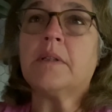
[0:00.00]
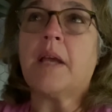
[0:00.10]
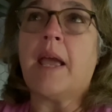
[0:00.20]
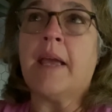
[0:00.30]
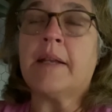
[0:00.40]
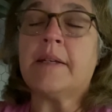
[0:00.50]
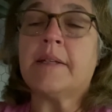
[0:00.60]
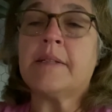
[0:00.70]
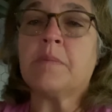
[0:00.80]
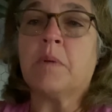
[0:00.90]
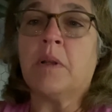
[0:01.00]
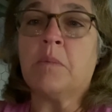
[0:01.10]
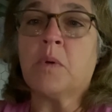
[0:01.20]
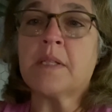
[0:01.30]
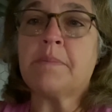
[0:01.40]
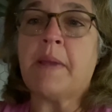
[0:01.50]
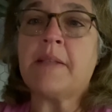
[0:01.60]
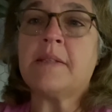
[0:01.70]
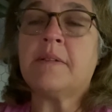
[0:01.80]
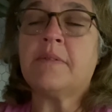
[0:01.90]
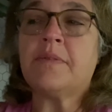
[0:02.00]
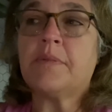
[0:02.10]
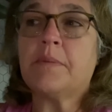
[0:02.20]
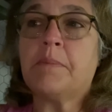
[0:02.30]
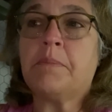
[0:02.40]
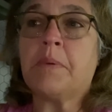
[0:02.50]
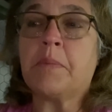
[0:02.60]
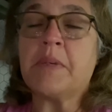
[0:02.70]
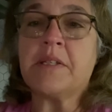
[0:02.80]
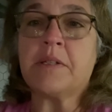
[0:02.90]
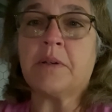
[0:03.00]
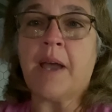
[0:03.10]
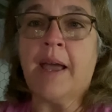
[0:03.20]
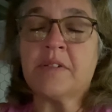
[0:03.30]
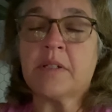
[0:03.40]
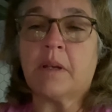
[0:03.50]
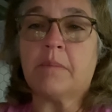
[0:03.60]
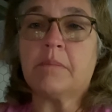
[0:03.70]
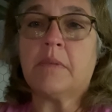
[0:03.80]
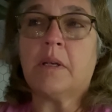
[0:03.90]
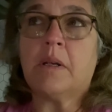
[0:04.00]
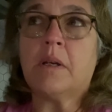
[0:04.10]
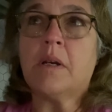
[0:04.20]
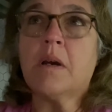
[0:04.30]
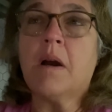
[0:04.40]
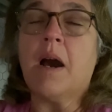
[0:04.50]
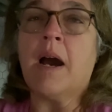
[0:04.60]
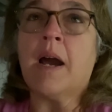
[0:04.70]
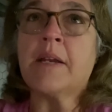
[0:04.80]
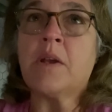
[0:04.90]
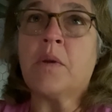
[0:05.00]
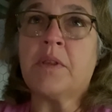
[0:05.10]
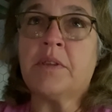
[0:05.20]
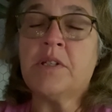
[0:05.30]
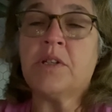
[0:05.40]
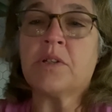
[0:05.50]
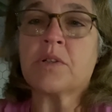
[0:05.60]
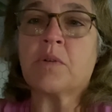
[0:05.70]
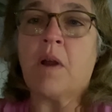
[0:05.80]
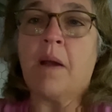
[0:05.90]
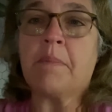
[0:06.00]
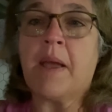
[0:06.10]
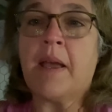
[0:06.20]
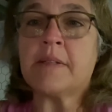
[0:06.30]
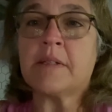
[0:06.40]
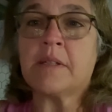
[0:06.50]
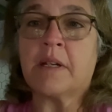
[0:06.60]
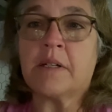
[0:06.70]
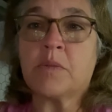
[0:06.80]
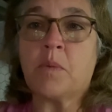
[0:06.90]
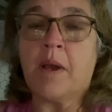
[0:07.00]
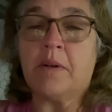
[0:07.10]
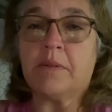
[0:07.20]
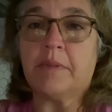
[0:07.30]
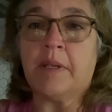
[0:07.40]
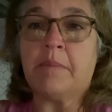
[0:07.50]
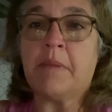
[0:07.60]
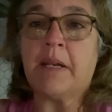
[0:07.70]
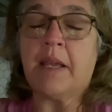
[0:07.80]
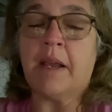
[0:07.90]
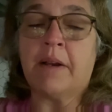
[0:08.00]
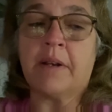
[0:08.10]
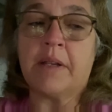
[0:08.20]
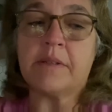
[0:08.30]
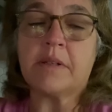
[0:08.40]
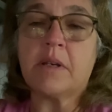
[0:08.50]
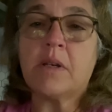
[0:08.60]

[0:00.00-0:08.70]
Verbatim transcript: and it's a little more expensive, but we still have some. I know that this year's crop hasn't done as well in many areas.